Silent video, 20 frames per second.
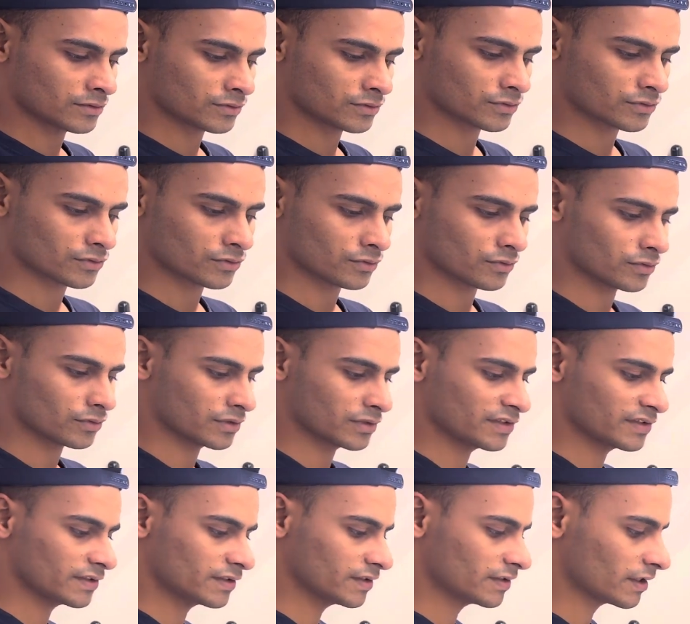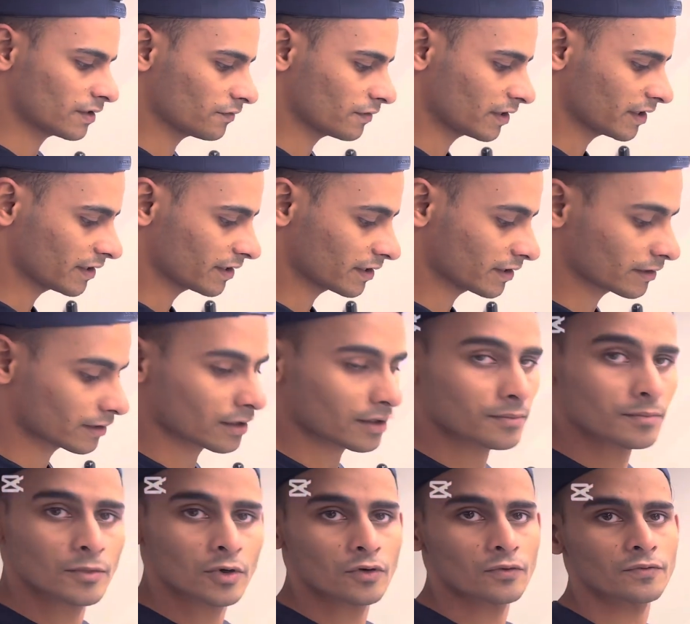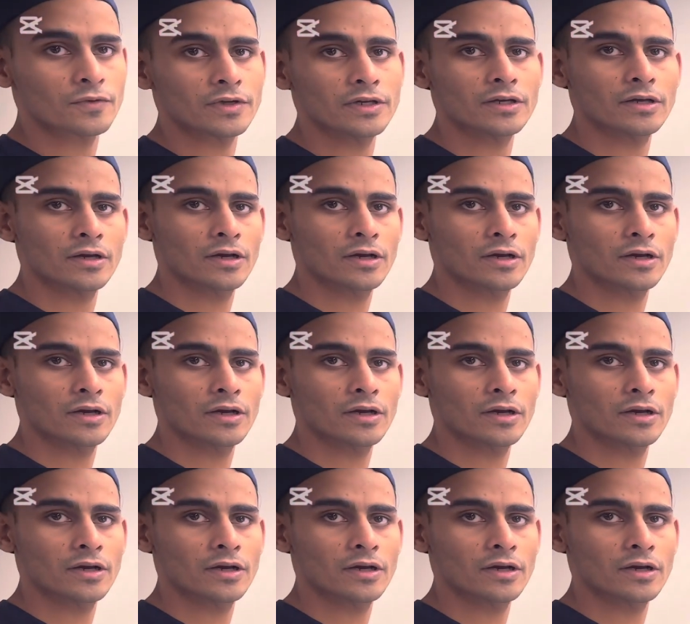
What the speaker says: So this is our 18 gram coffee.